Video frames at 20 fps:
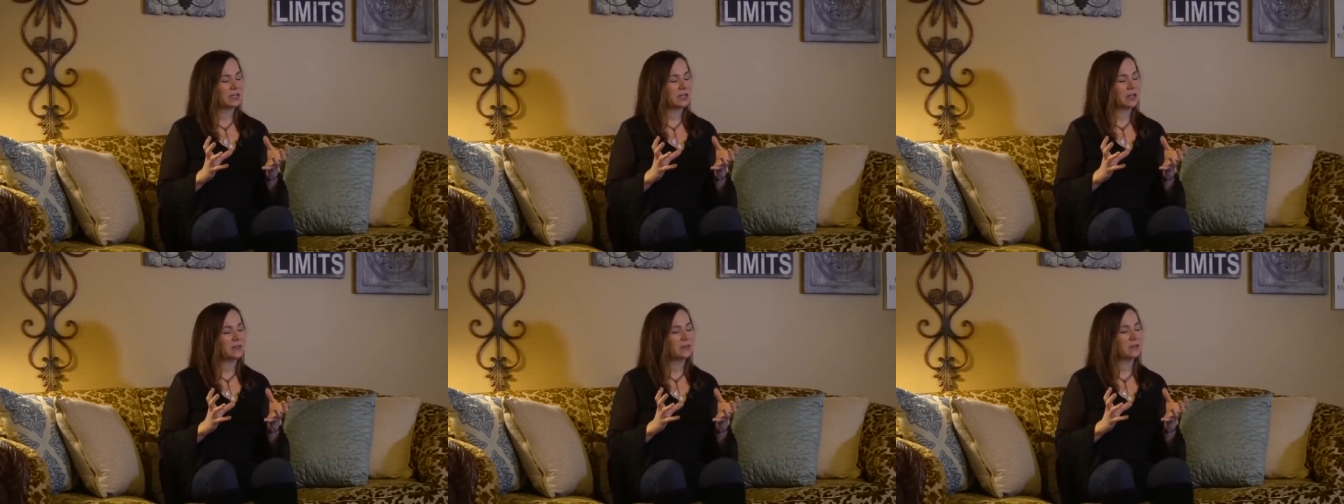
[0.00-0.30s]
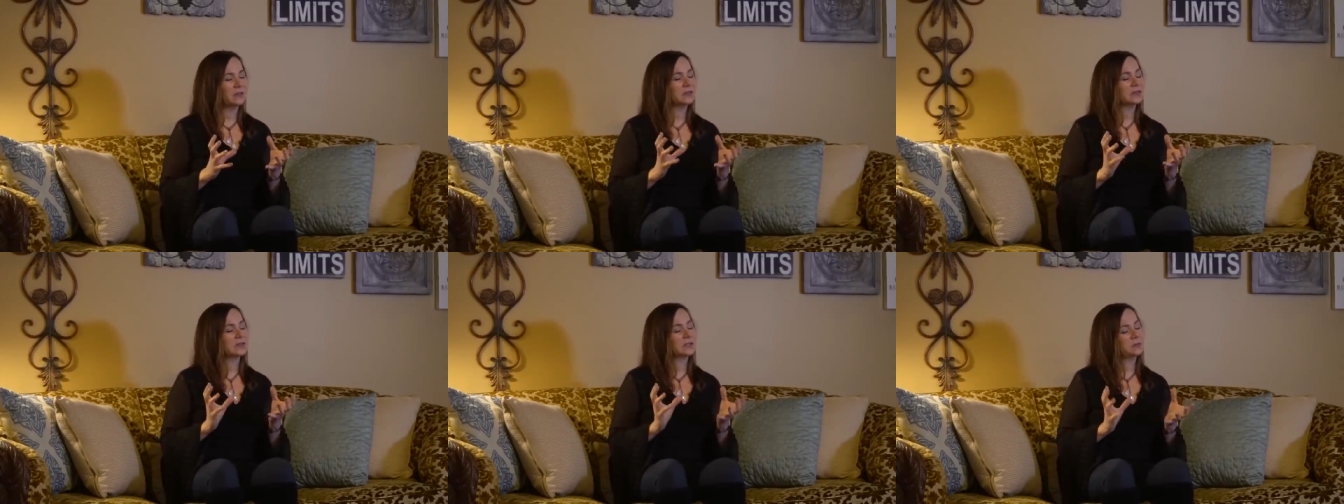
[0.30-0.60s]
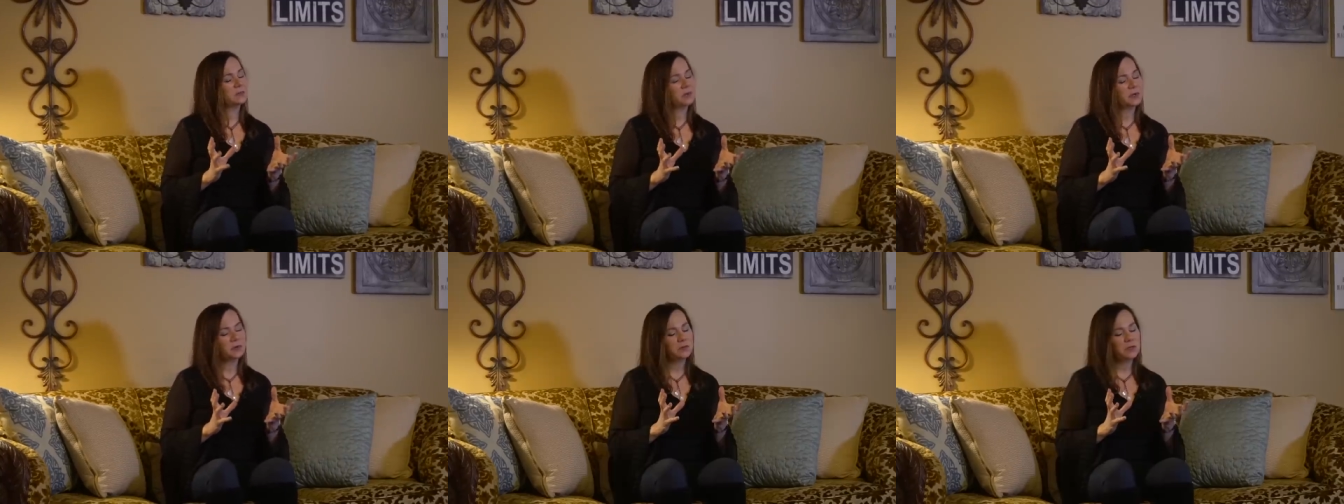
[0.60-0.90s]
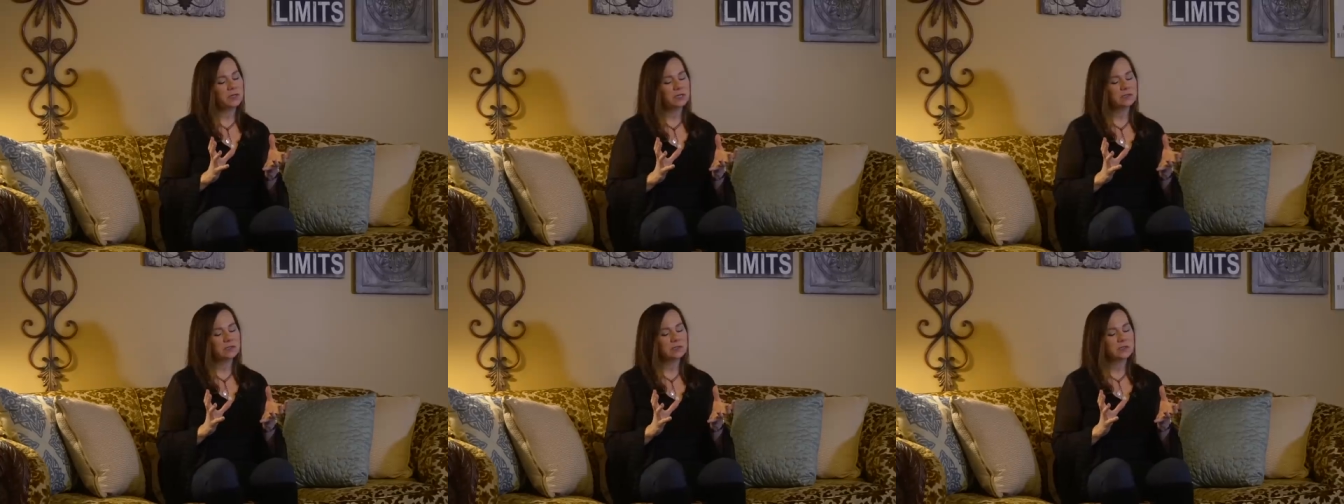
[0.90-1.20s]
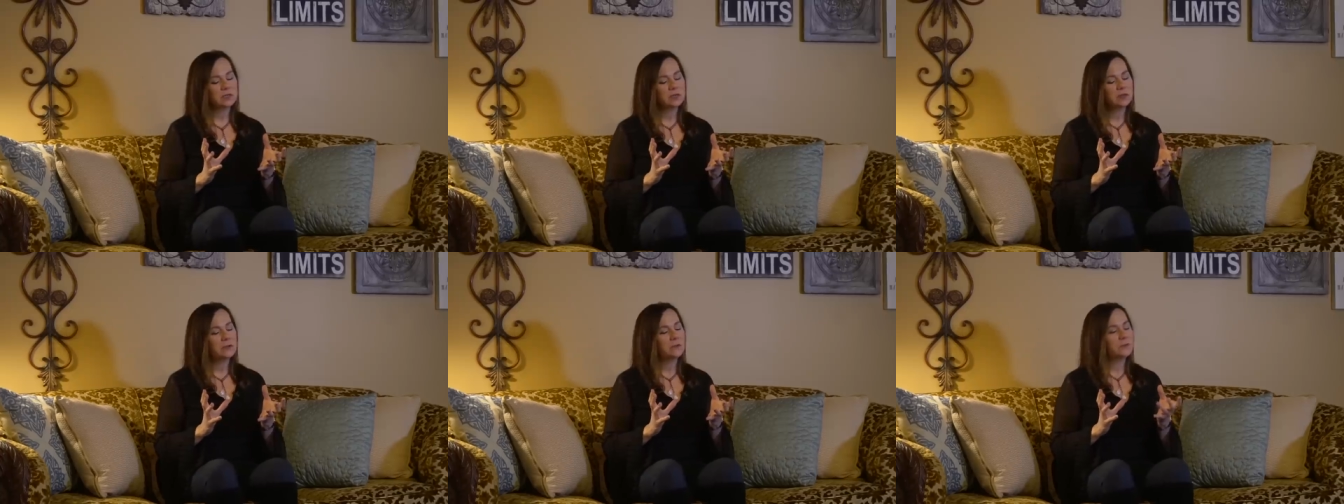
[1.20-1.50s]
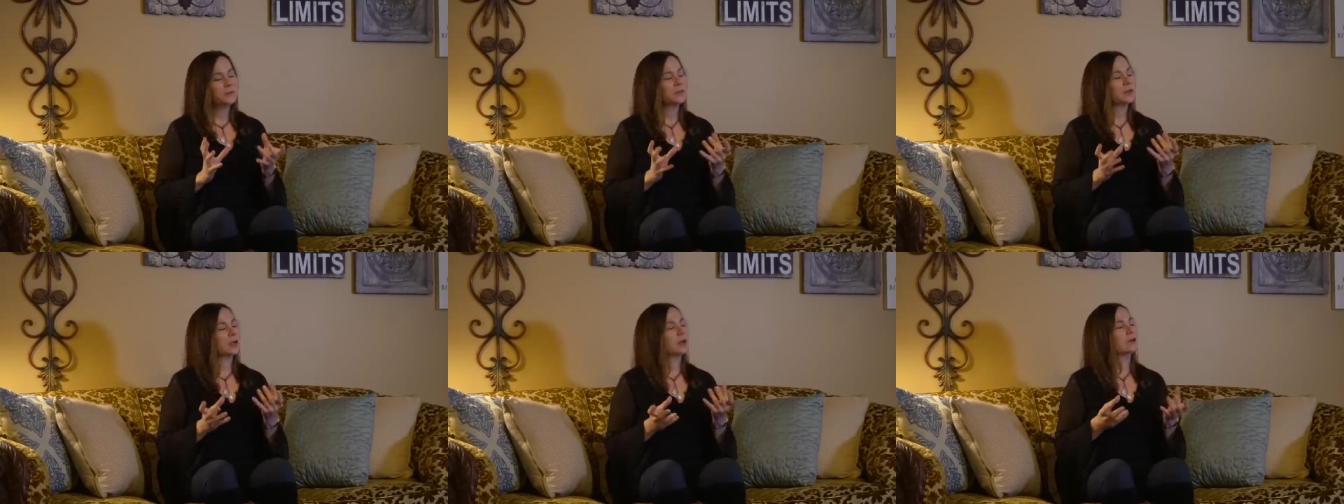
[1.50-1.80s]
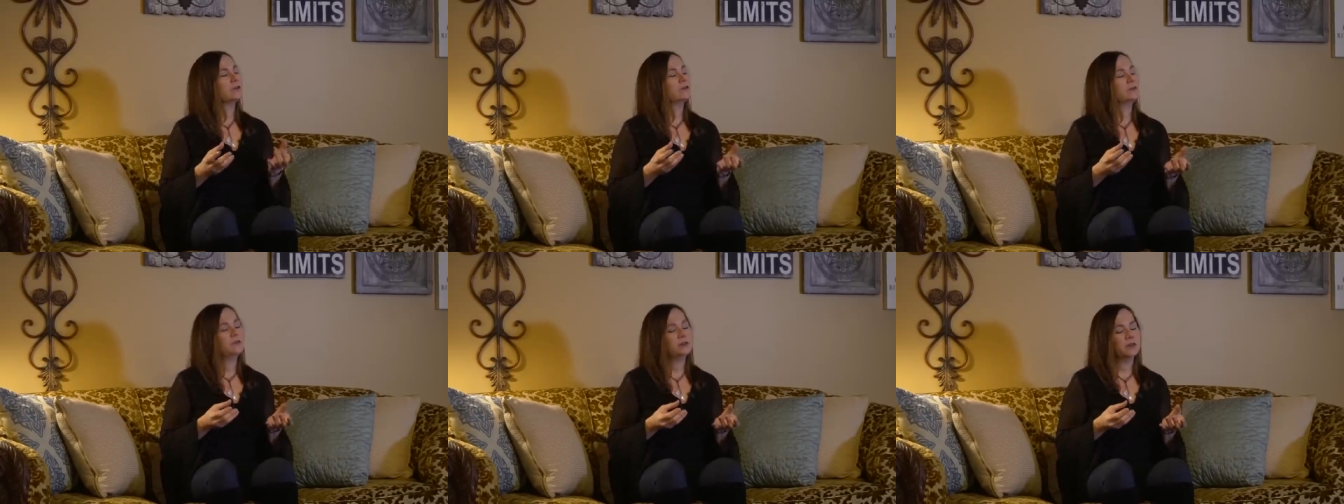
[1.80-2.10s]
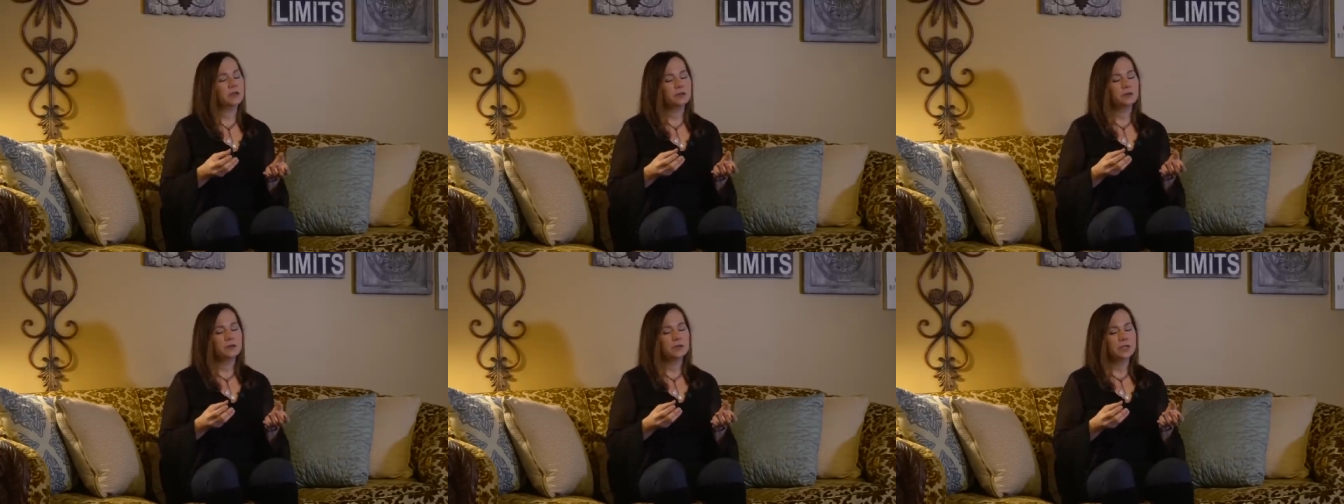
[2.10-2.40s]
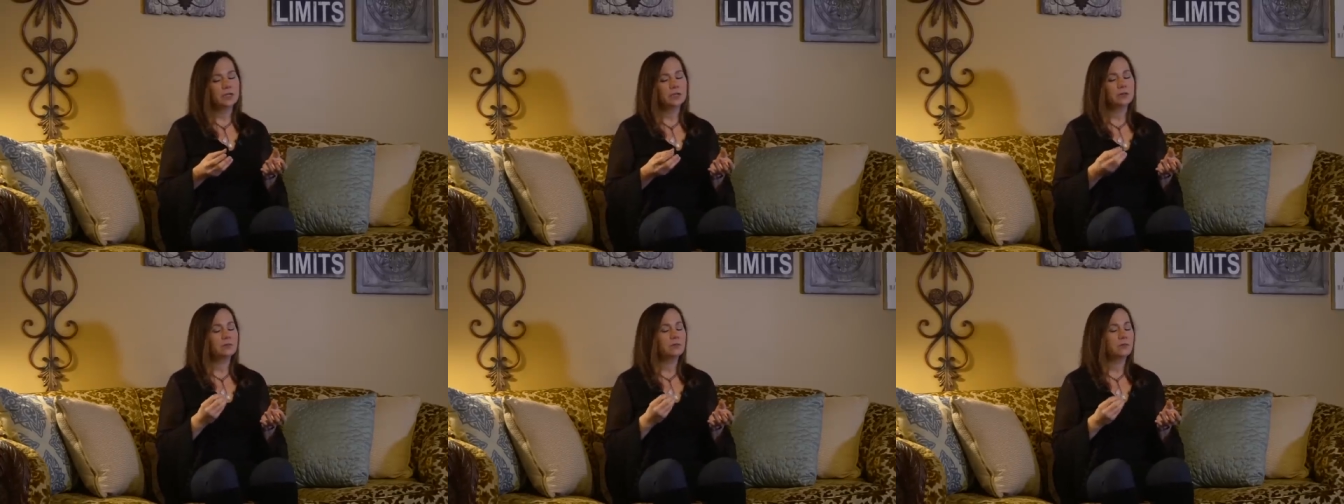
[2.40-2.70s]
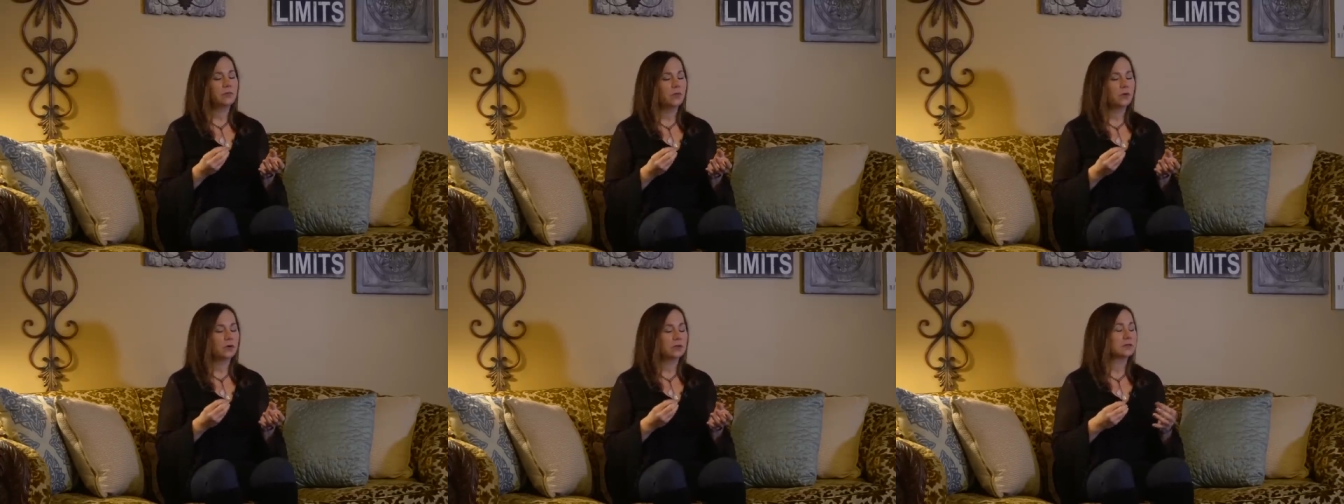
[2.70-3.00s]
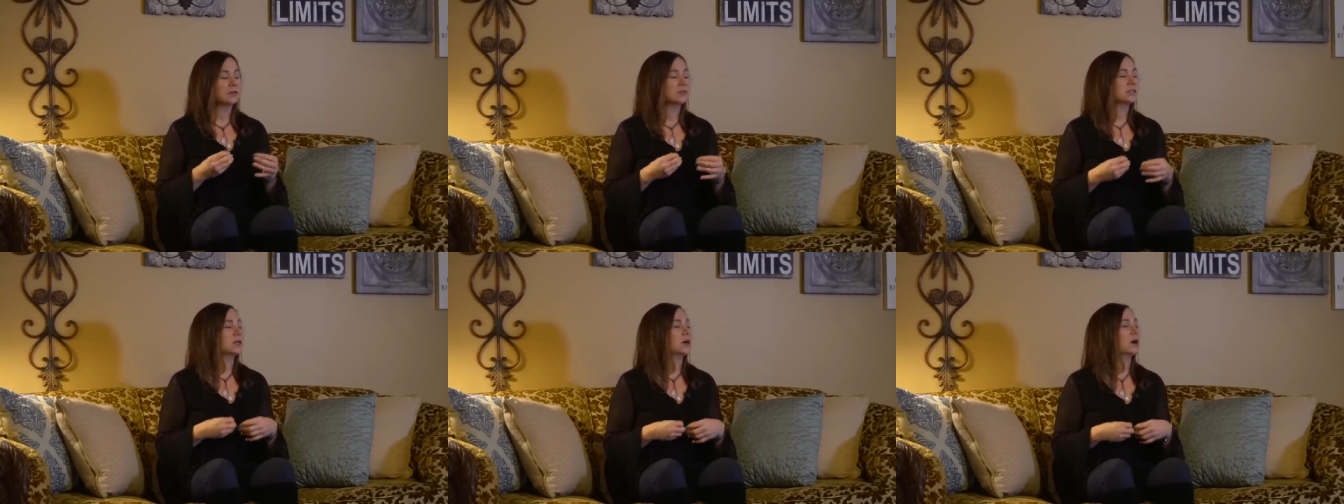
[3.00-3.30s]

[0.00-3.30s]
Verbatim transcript: And those components are very important to